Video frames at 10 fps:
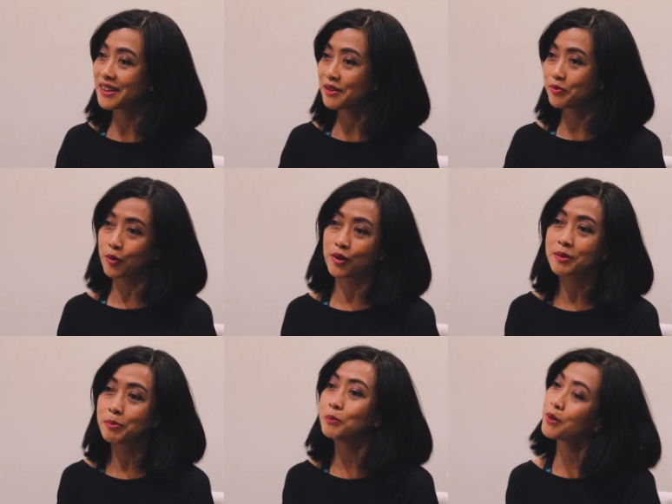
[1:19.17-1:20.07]

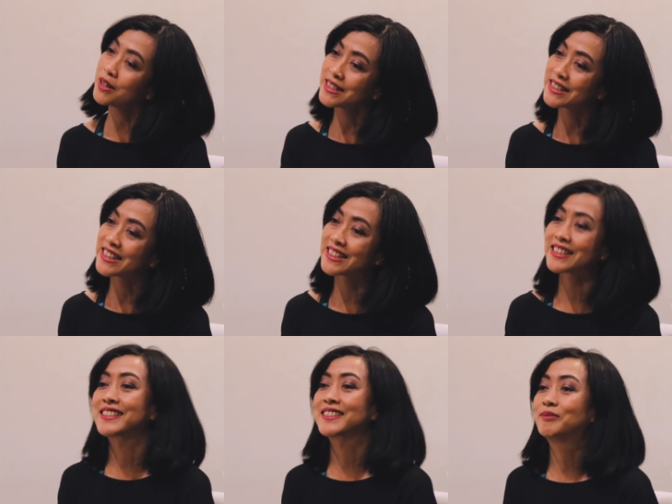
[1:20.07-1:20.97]
affordable
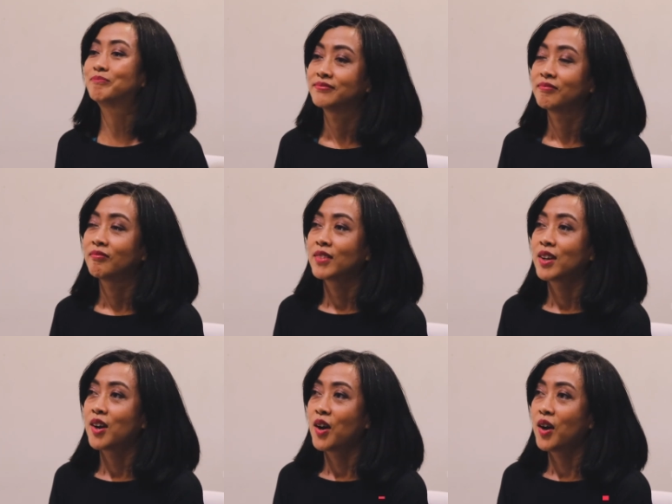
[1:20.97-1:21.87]
prices
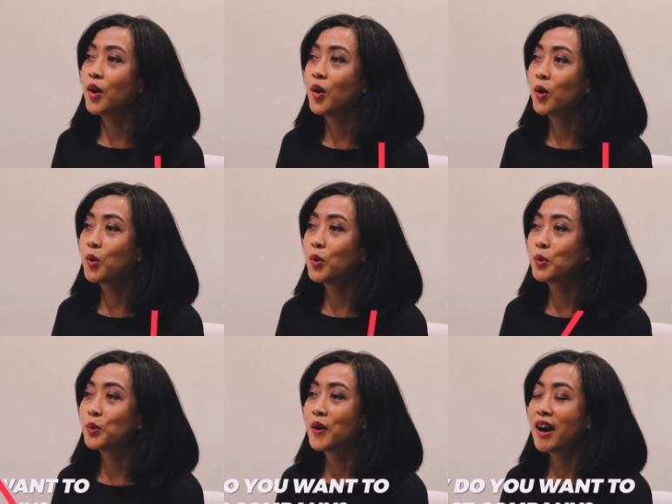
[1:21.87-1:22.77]

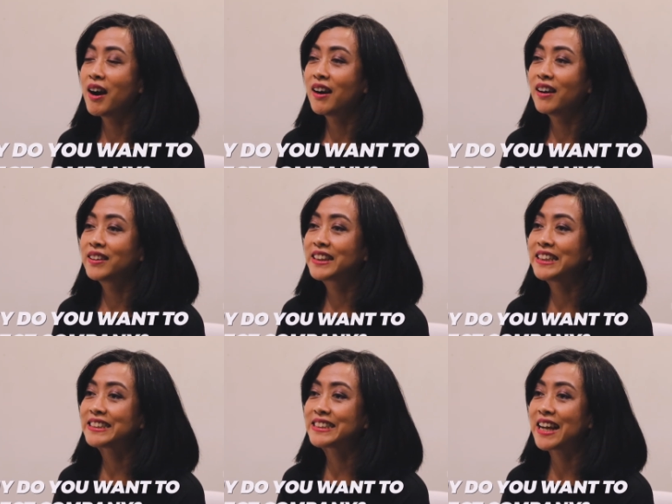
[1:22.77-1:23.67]
oh, uh,
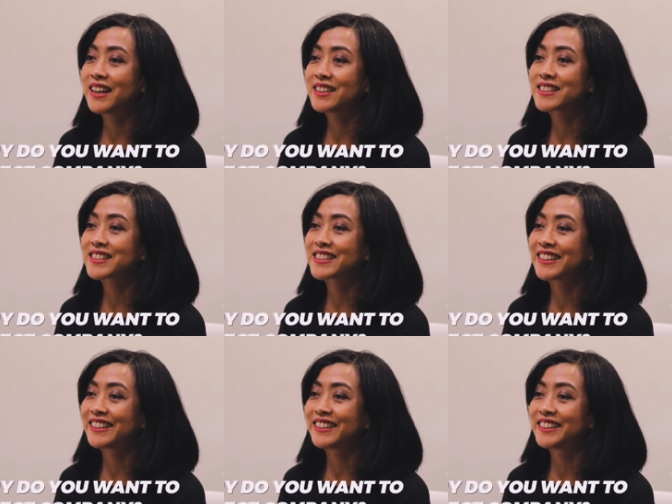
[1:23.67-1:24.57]
this has
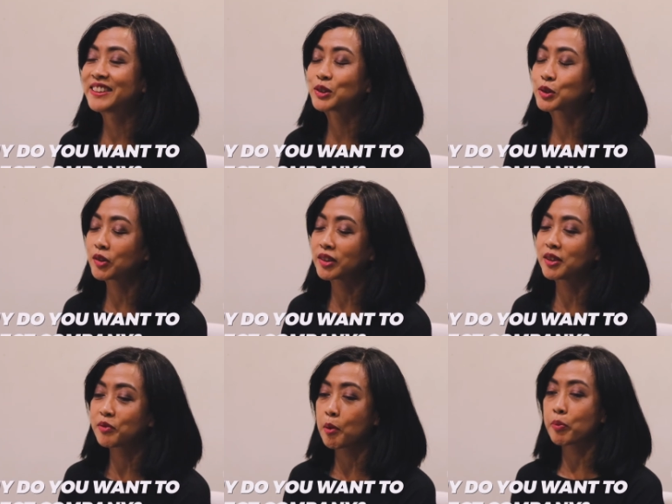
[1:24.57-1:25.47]
uh, sort
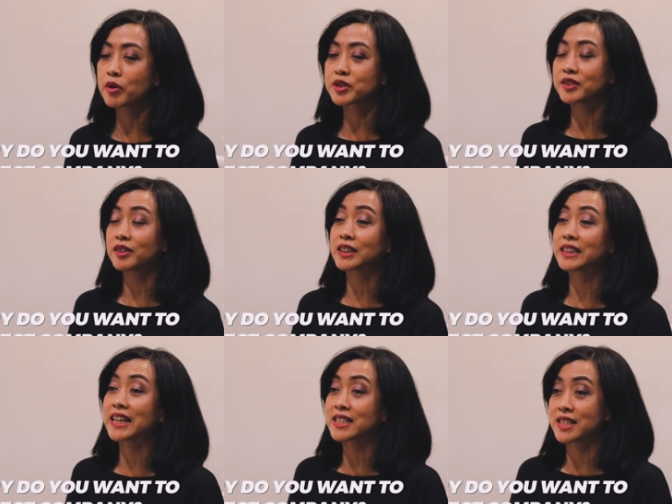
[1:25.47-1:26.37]
of a personal
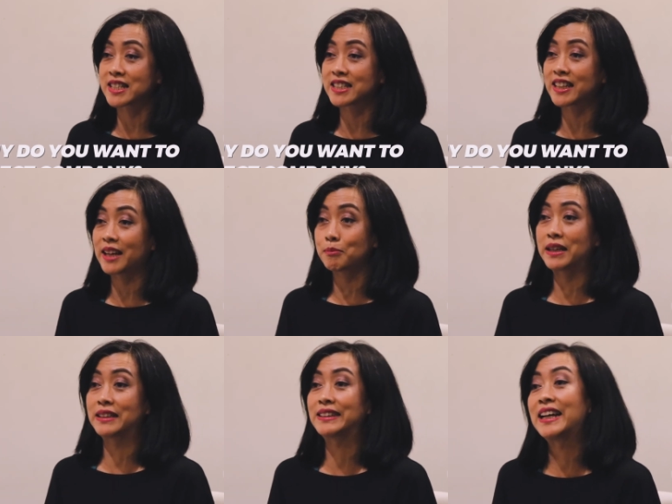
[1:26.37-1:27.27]
connection in
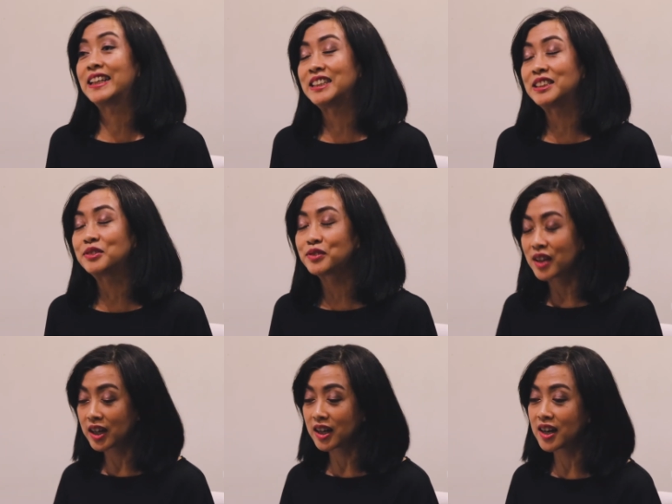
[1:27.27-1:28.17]
my life. Uh,
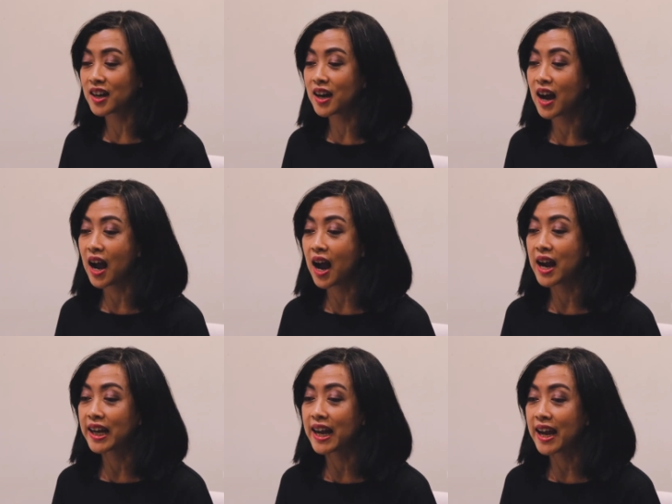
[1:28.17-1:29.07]

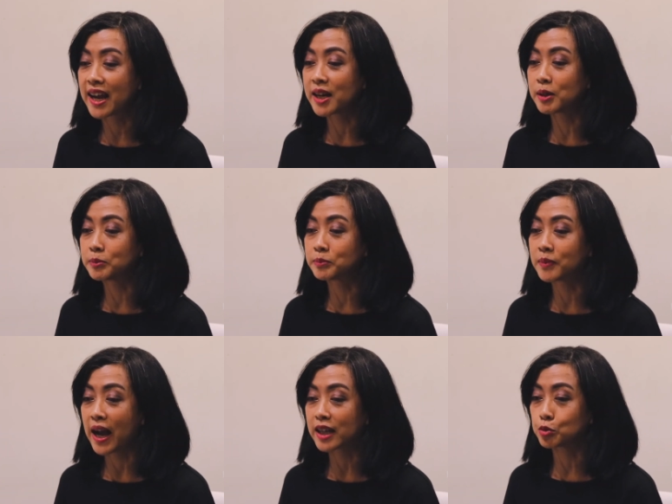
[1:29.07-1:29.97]
I
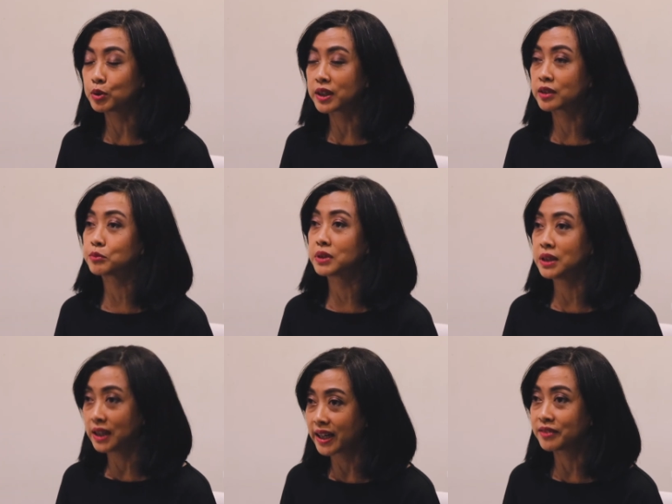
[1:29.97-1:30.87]
am actually could
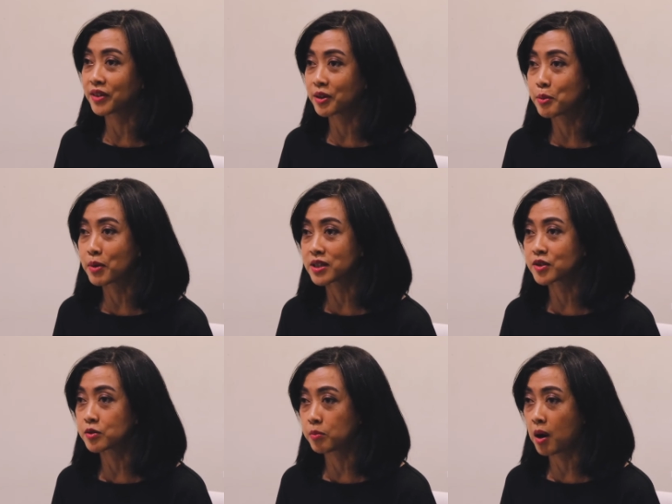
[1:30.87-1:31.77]
relate very
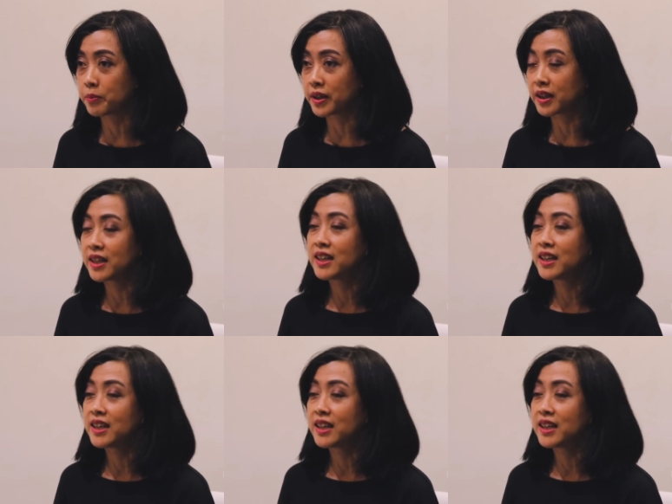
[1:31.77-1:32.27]
much to Bobby.